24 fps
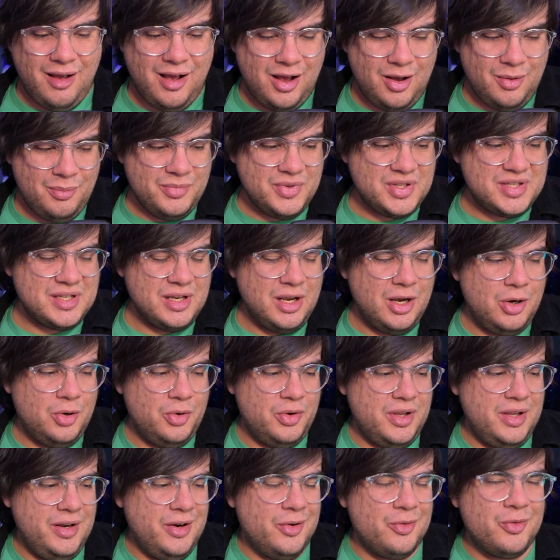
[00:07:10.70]
So
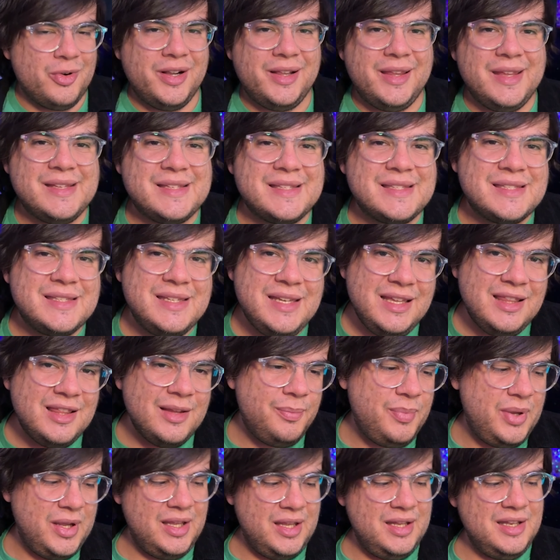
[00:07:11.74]
you don't really see the
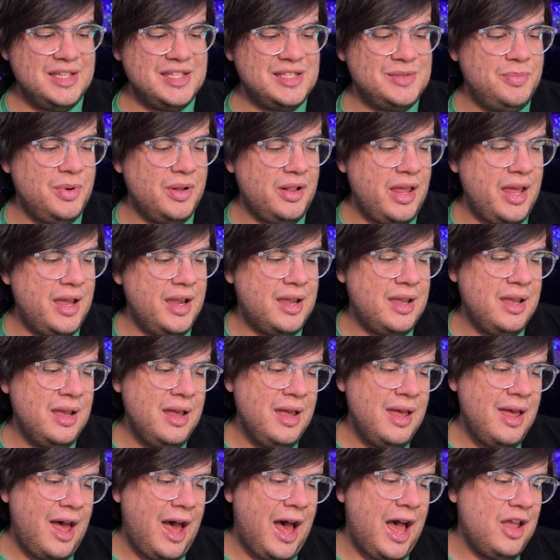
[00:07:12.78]
pins, but like,
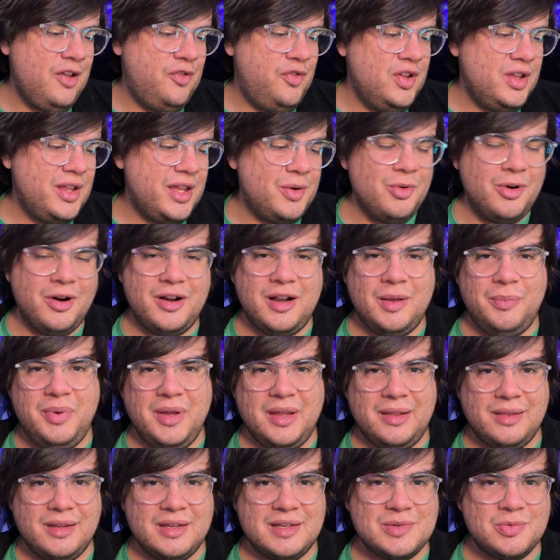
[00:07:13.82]
I feel like we're in a
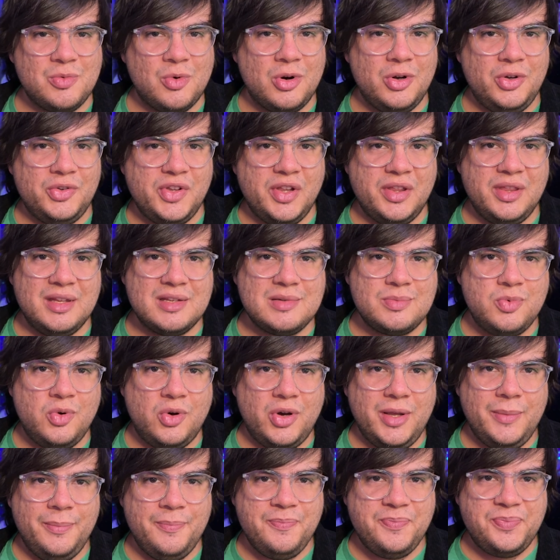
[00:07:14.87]
pinless world at this
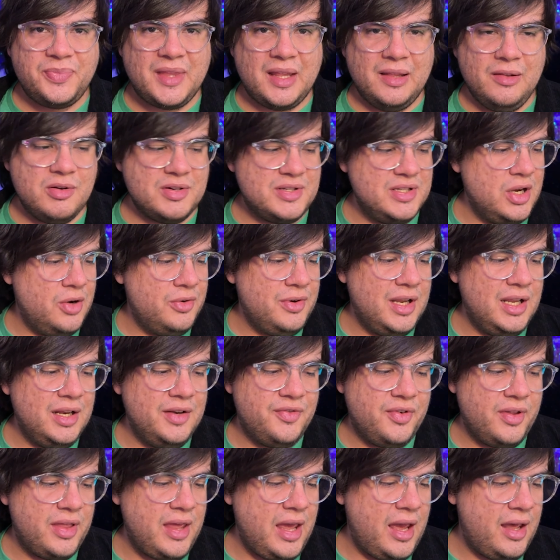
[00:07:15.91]
point. There's no need
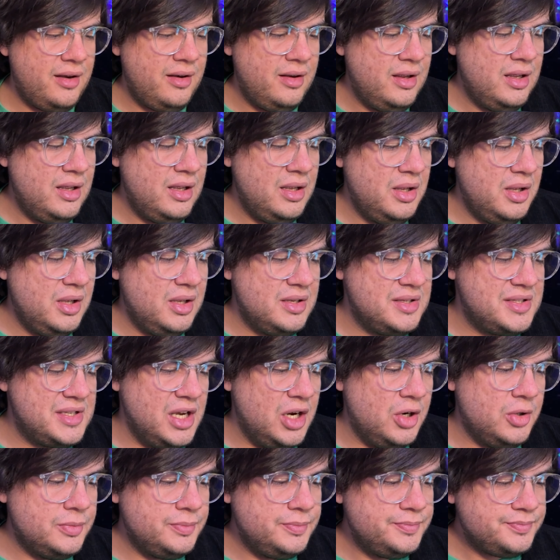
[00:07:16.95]
for that.
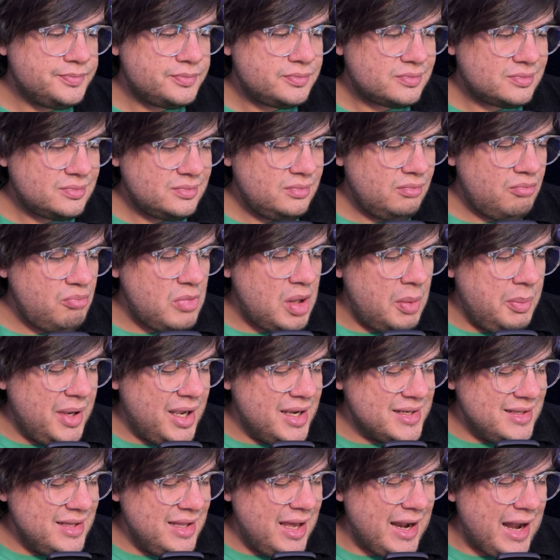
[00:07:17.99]
So
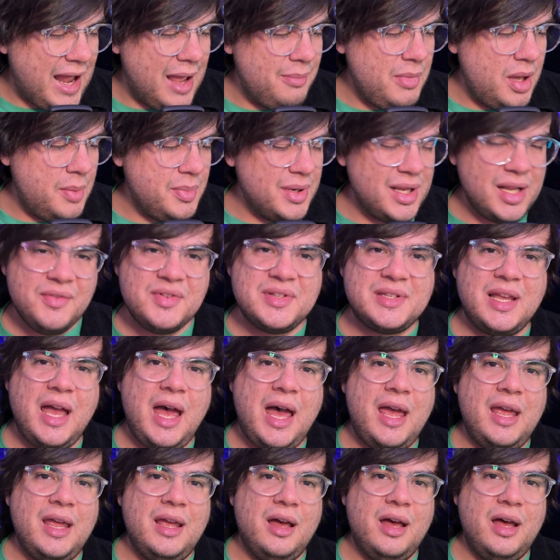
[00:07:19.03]
because of that, I'm going to give this
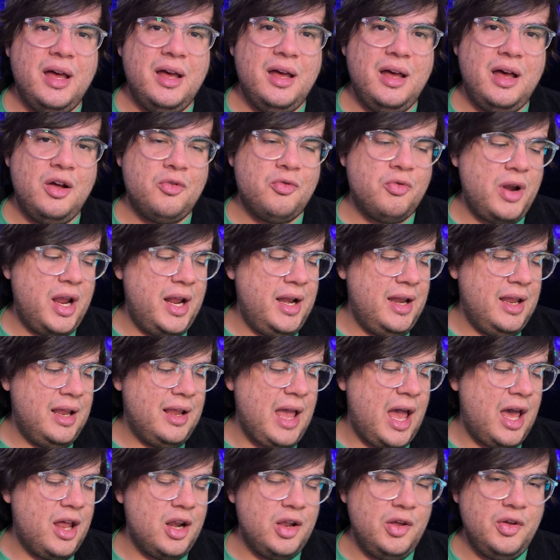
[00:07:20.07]
guy a rating
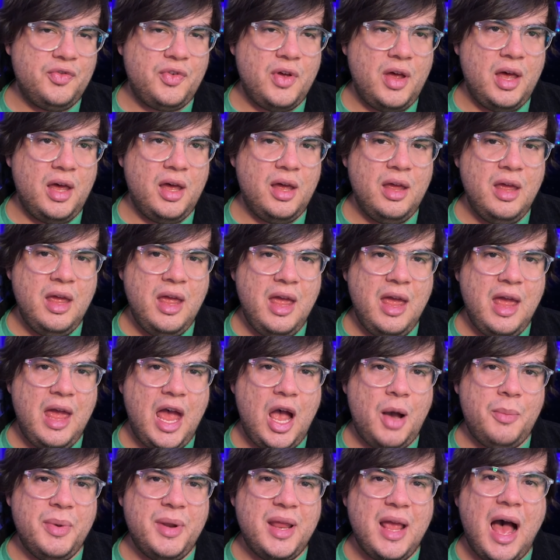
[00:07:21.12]
out of,
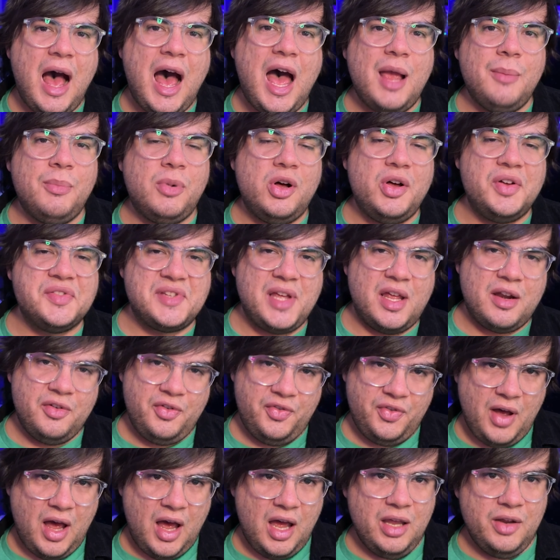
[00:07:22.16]
how many eyeballs out of
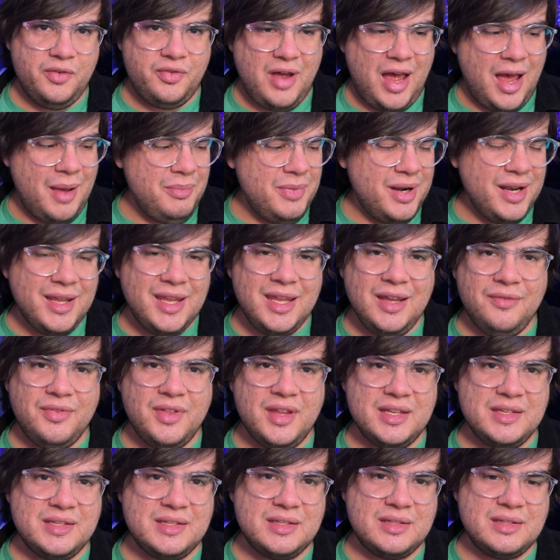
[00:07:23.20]
5? I'm going to give
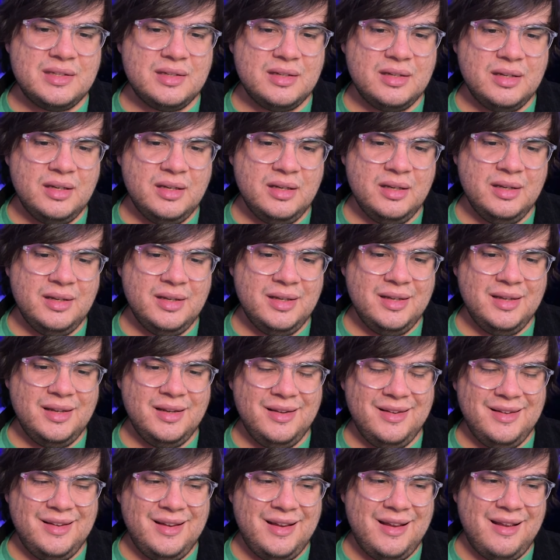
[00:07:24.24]
this,
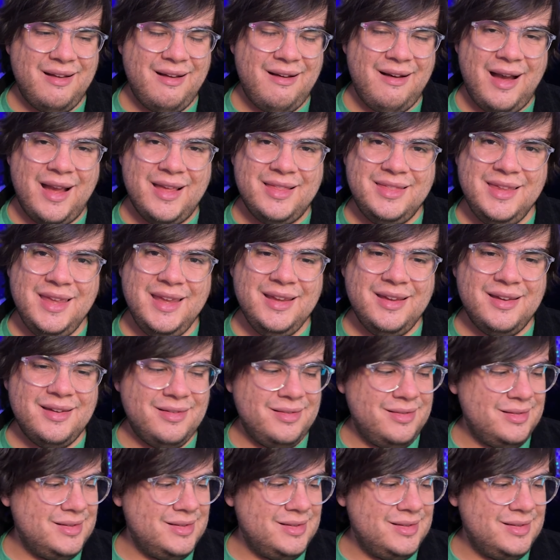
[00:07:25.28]
I think,